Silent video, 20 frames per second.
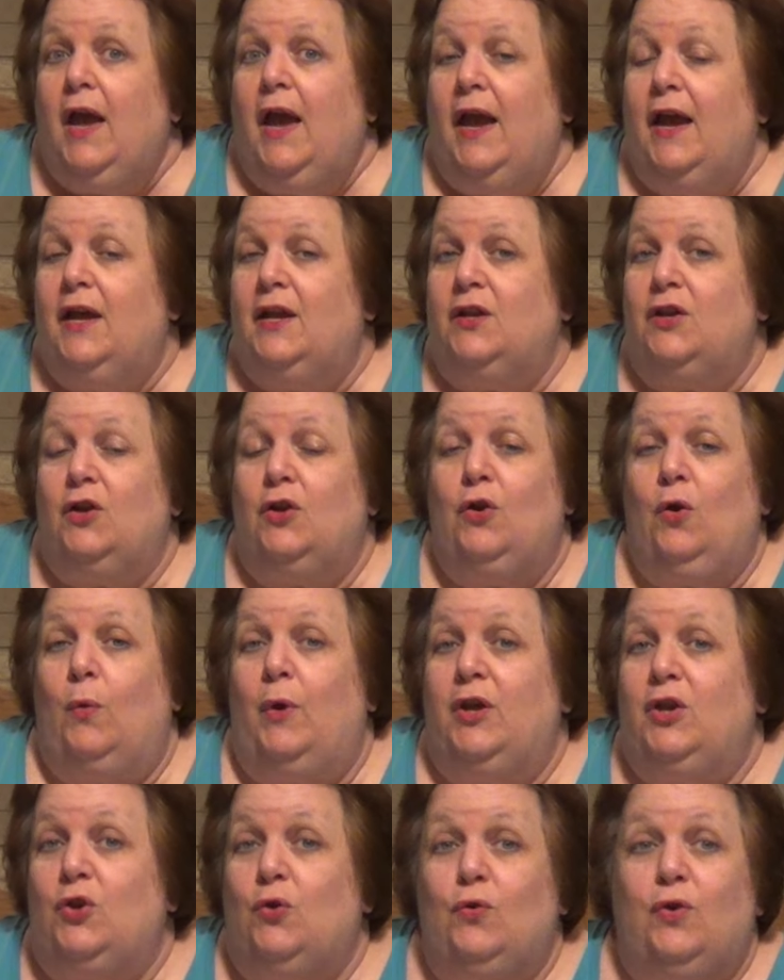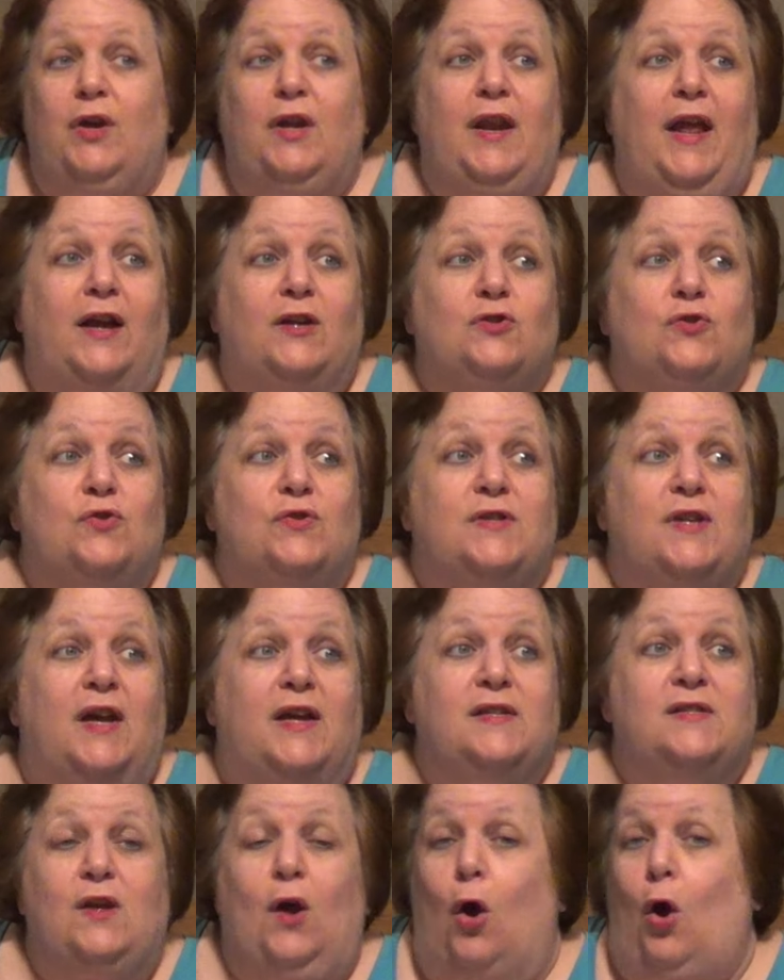And you know what? You can
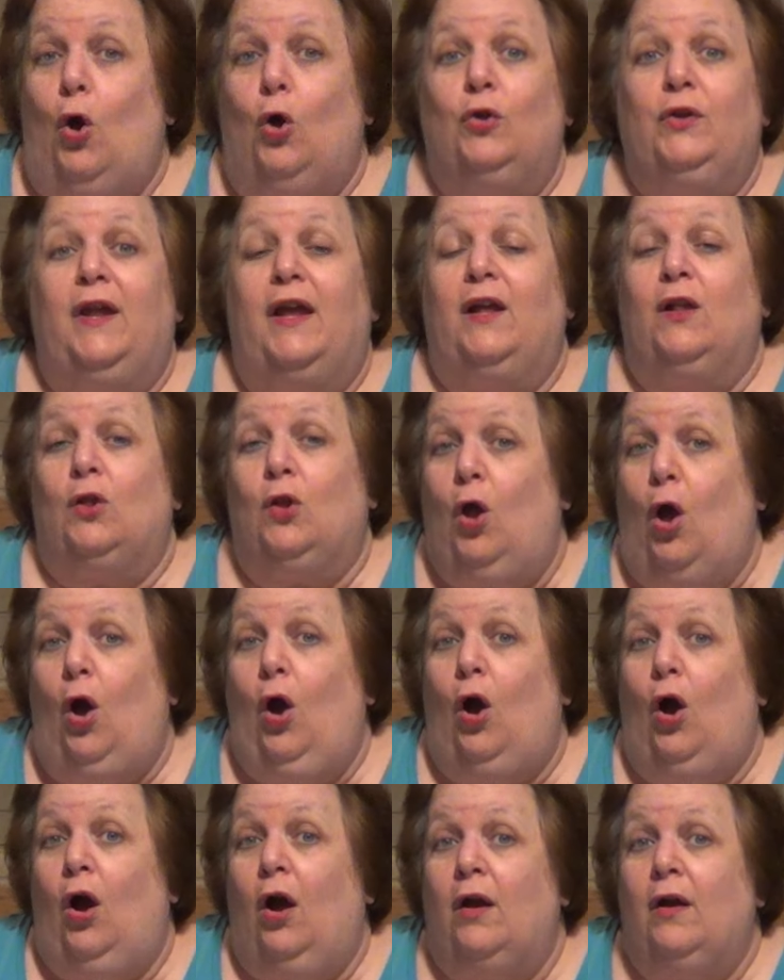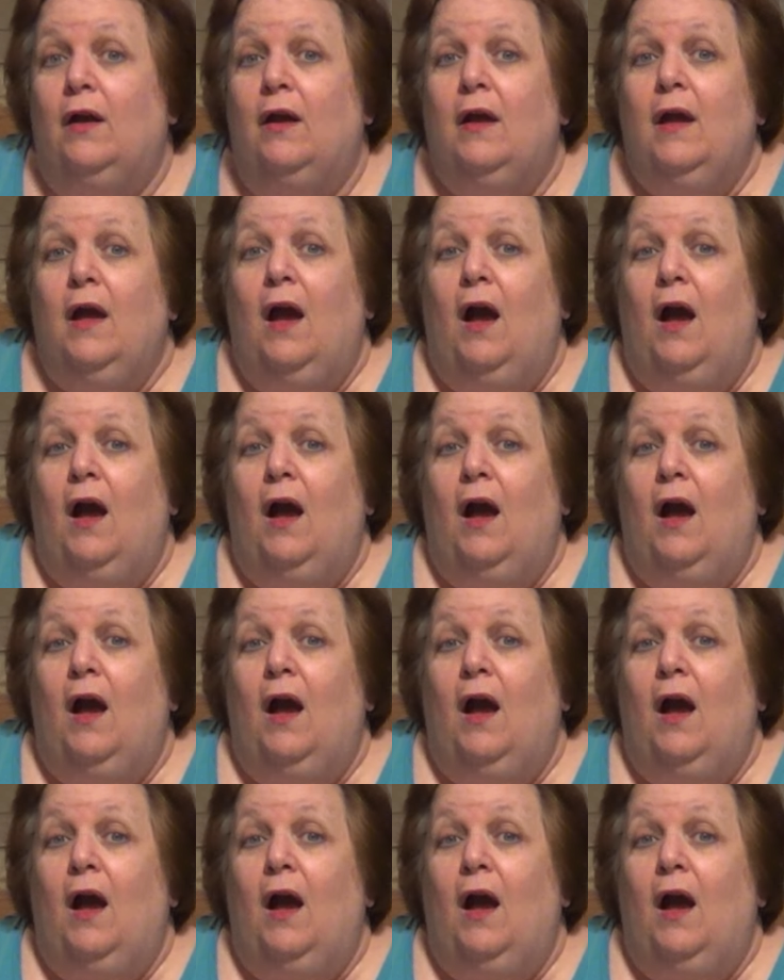exercise all day long,